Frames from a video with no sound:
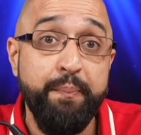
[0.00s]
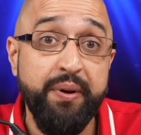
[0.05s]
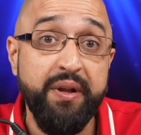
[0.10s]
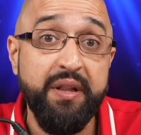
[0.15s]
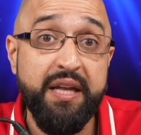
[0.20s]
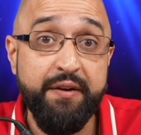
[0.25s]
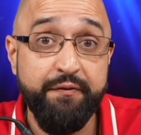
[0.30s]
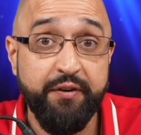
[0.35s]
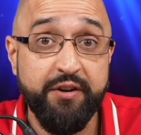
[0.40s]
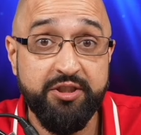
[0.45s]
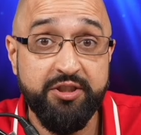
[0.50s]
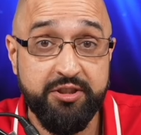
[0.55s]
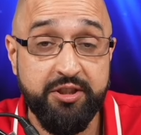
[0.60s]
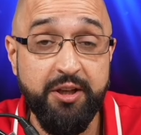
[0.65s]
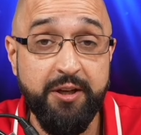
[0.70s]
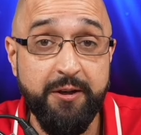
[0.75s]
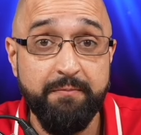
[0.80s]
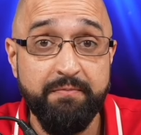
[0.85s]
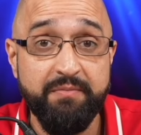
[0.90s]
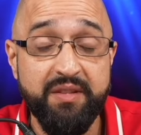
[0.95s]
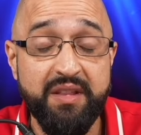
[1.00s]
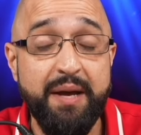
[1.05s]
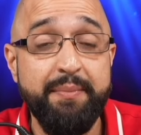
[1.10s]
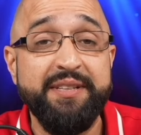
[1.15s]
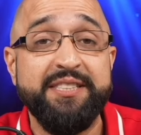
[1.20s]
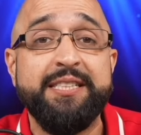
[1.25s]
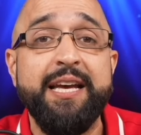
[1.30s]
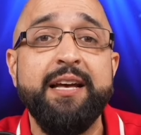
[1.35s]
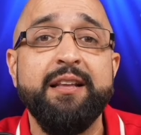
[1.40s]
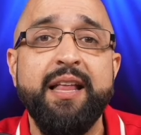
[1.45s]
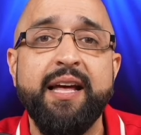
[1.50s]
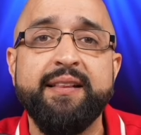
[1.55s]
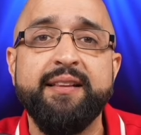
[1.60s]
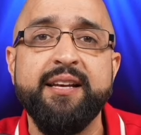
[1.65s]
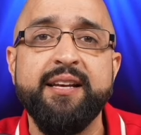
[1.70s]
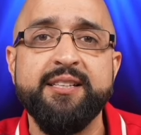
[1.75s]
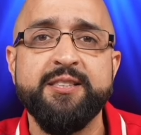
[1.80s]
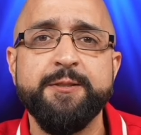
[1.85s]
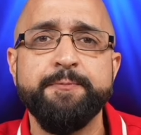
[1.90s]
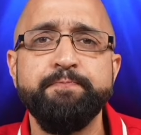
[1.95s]
believers too. Let me say it like
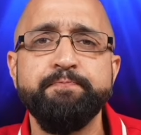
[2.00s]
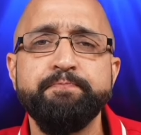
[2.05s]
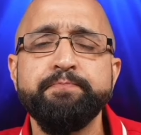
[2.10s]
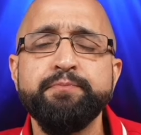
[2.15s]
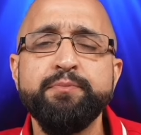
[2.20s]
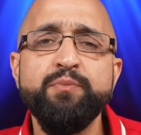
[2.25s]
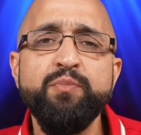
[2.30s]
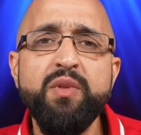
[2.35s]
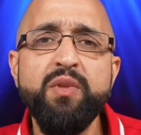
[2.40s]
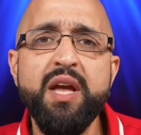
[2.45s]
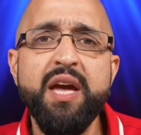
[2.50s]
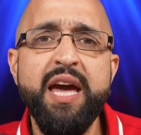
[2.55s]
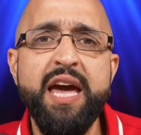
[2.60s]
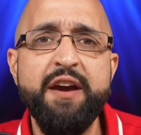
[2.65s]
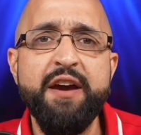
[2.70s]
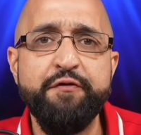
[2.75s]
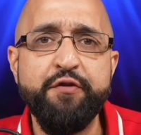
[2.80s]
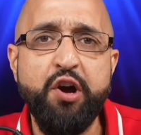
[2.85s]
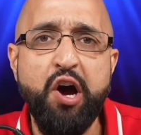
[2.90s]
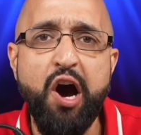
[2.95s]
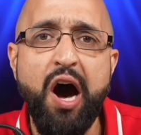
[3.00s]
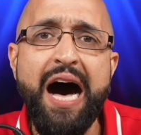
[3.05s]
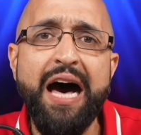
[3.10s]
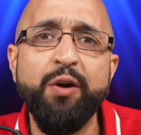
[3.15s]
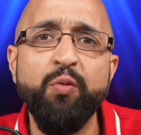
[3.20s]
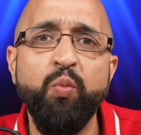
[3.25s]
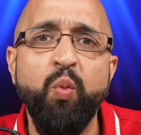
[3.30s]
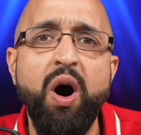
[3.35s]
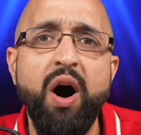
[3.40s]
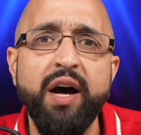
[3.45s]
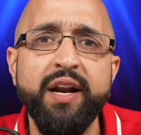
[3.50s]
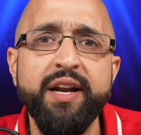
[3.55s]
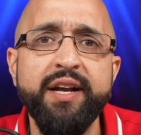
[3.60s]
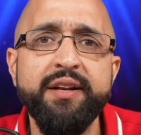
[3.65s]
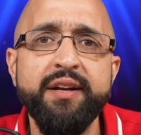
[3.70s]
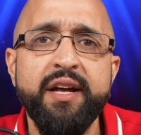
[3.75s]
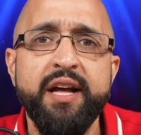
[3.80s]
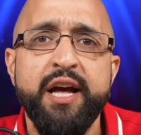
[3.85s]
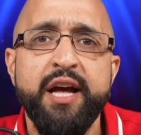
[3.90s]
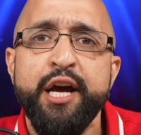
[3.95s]
this. If God
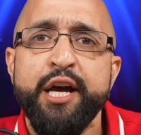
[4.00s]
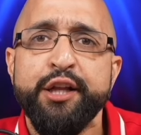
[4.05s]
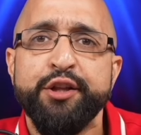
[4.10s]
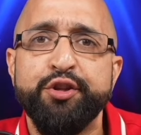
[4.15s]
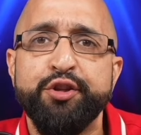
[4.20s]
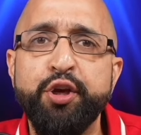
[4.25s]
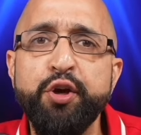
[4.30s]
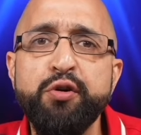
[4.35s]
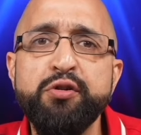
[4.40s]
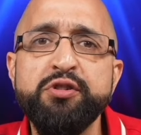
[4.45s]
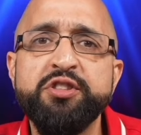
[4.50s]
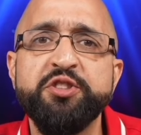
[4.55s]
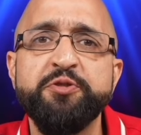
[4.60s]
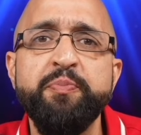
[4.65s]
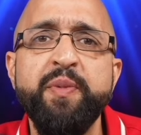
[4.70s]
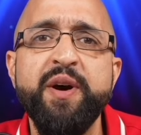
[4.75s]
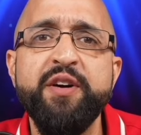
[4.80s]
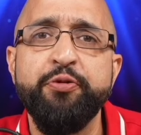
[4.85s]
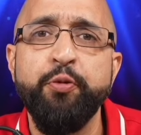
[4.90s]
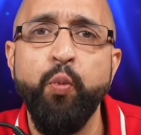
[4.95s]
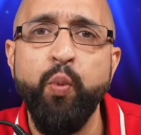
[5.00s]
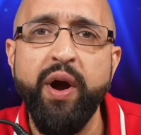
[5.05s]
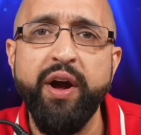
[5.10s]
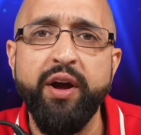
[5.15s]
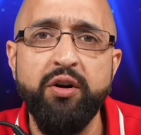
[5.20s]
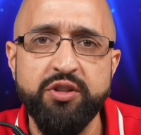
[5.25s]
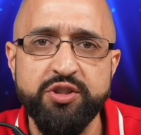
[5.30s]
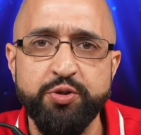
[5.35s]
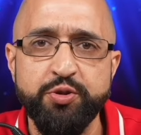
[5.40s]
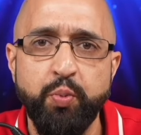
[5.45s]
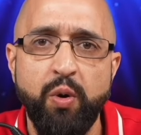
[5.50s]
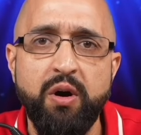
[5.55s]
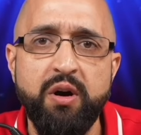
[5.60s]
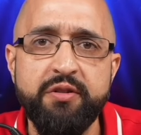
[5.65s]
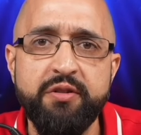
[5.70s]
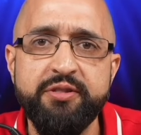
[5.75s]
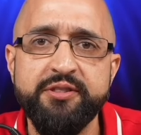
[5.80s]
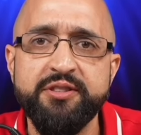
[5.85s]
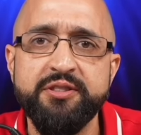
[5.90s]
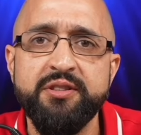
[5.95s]
wanted two Smith
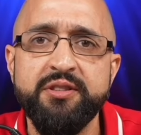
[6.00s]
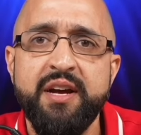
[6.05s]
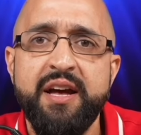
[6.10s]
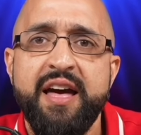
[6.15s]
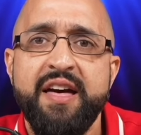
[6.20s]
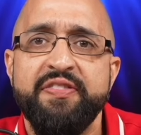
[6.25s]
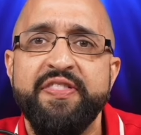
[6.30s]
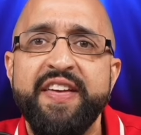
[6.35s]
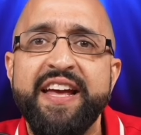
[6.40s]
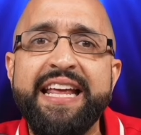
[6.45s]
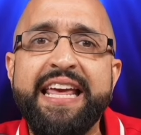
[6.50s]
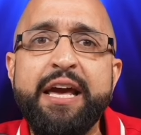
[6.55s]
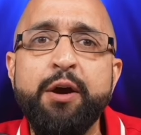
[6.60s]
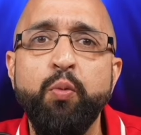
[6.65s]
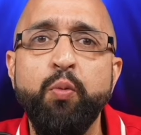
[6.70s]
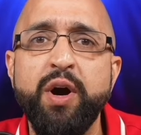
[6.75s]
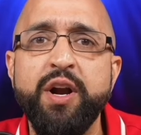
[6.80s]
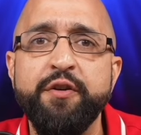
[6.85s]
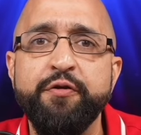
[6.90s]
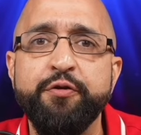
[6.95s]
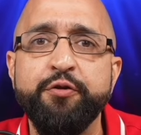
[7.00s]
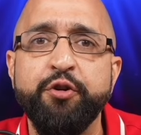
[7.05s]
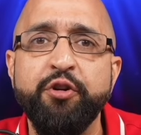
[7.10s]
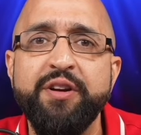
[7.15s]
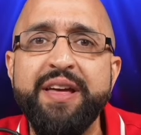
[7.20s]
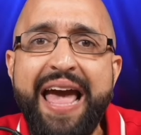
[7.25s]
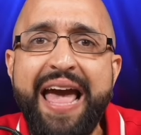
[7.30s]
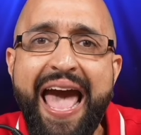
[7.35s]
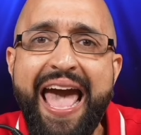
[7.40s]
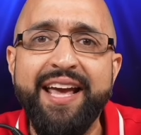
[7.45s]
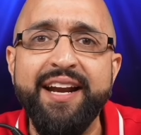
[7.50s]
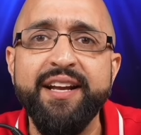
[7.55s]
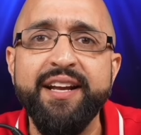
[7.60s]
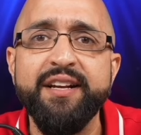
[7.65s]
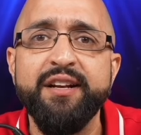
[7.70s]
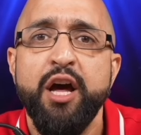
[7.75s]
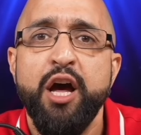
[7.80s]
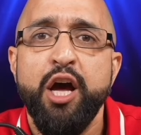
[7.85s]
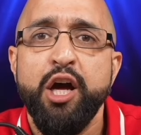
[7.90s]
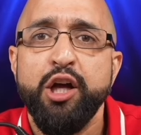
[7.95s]
Wigglesworths, then he would have
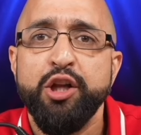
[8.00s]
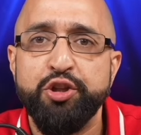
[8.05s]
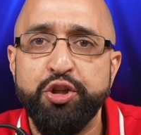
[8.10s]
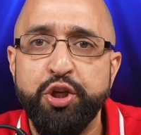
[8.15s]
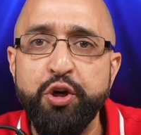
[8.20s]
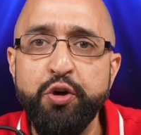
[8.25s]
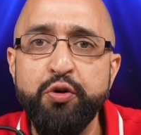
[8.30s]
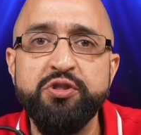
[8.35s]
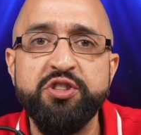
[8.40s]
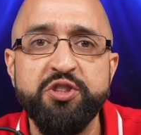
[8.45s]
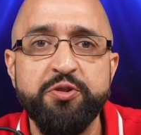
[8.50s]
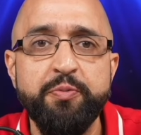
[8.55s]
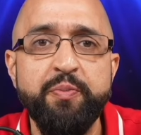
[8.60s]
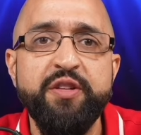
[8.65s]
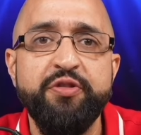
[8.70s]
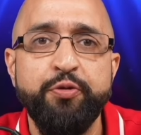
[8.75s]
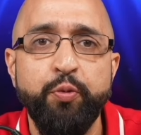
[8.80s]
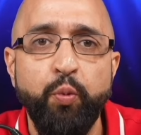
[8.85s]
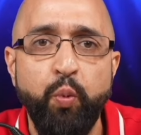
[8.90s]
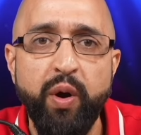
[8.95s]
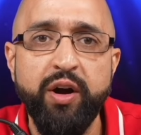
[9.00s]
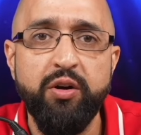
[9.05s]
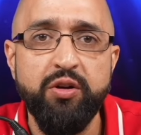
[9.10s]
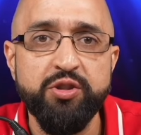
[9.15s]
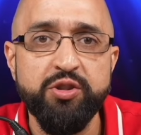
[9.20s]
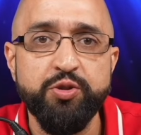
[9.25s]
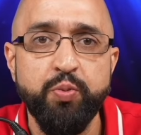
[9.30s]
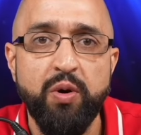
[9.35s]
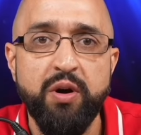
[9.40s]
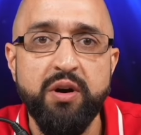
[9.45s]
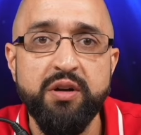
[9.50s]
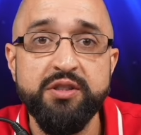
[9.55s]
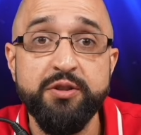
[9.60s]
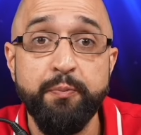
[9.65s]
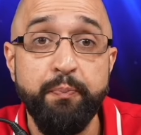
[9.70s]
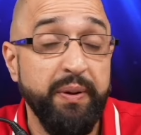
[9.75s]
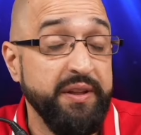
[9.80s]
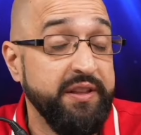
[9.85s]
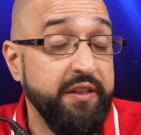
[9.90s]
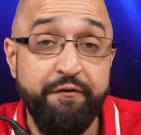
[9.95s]
created two Smith
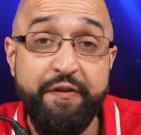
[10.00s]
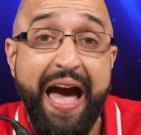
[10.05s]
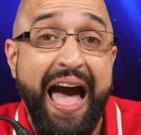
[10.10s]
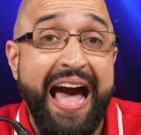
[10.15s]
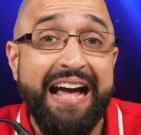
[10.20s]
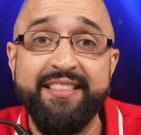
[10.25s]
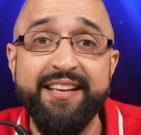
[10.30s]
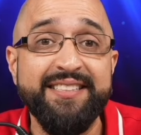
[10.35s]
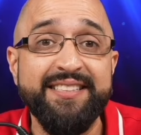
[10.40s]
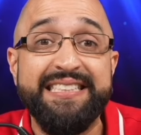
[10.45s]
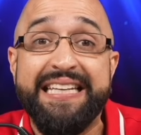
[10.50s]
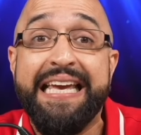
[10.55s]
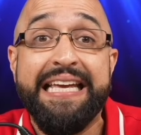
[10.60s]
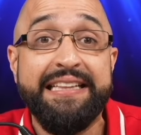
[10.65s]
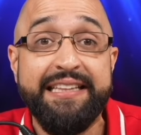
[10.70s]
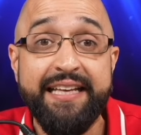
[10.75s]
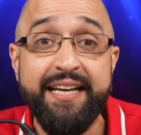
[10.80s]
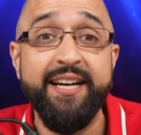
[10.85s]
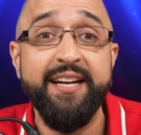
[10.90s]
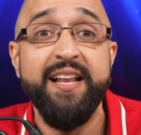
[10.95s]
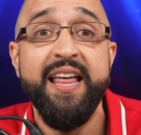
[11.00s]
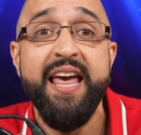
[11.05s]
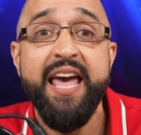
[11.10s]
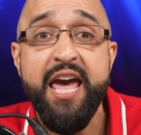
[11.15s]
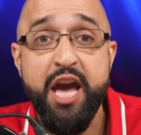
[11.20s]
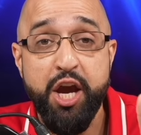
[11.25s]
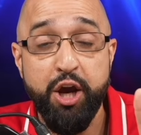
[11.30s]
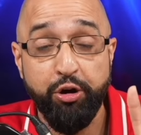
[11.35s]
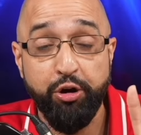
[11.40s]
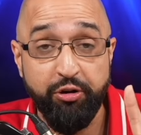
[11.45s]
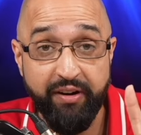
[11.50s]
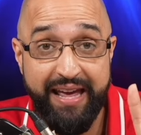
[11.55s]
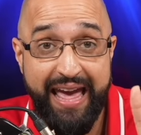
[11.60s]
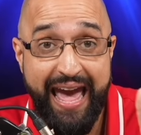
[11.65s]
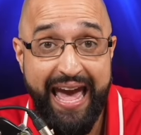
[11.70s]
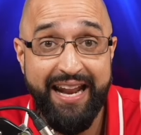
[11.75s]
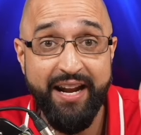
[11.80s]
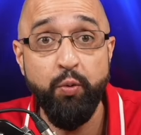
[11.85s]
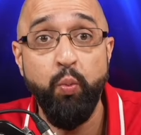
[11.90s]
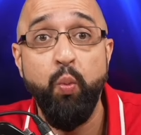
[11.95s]
Wigglesworths. But the fact is, he didn't. He
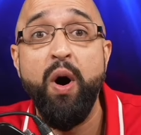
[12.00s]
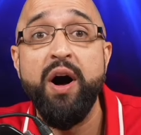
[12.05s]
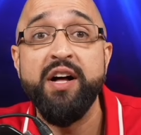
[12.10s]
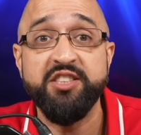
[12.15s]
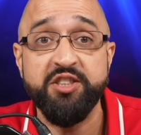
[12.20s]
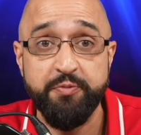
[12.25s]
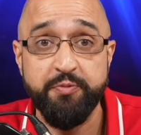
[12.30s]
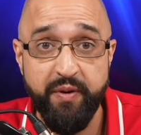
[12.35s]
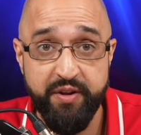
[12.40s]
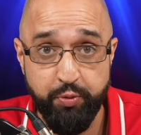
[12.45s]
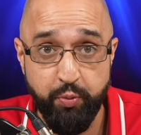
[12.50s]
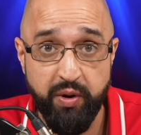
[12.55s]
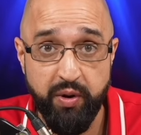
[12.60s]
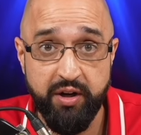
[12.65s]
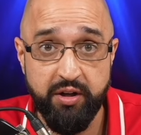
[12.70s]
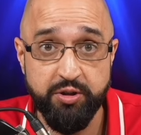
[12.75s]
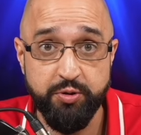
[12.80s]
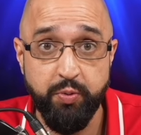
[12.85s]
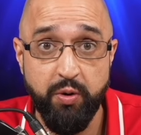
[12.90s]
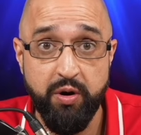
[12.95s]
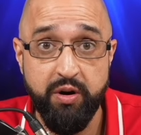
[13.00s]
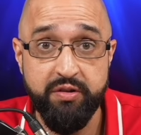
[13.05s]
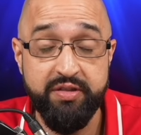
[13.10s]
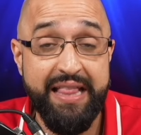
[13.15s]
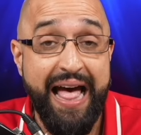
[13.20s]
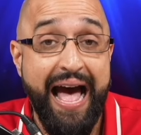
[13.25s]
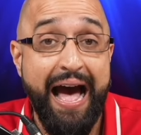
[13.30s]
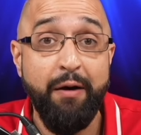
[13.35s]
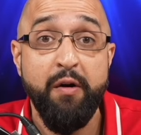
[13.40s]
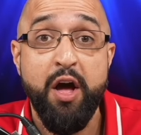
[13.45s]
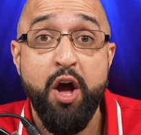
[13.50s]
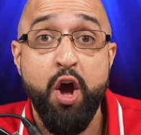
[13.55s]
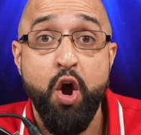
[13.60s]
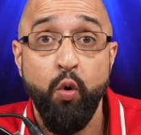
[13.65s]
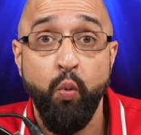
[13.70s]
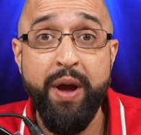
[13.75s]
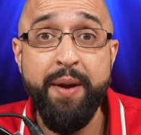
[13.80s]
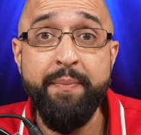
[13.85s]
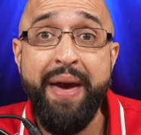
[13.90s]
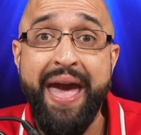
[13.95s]
created one Smith Wigglesworth. Now,
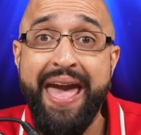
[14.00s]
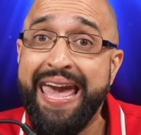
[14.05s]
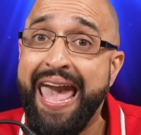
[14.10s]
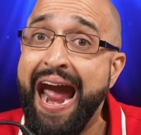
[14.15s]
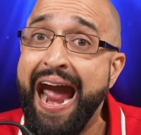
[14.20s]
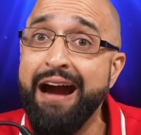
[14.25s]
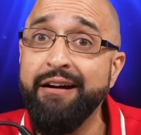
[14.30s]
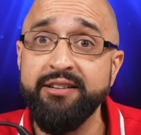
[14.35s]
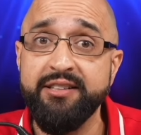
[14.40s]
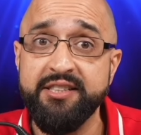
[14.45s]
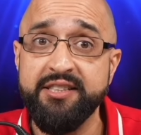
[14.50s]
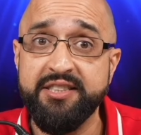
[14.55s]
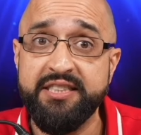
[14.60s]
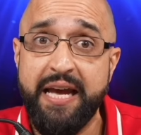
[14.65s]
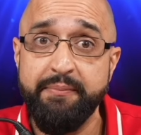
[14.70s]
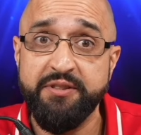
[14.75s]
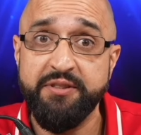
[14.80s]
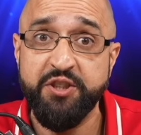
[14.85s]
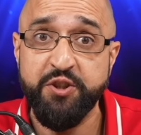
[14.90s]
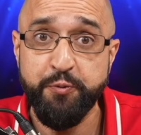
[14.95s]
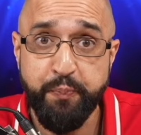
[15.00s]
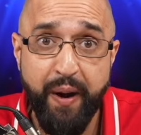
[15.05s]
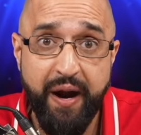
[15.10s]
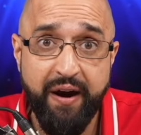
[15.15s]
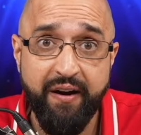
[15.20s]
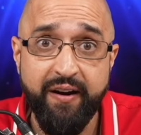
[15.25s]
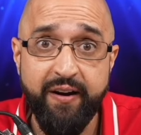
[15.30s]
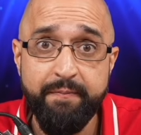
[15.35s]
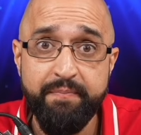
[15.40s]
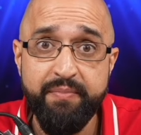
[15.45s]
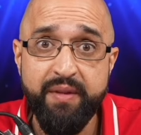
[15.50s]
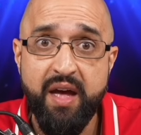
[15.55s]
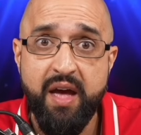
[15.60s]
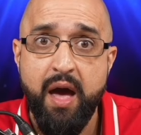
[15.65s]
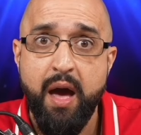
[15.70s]
we may carry the same spirit,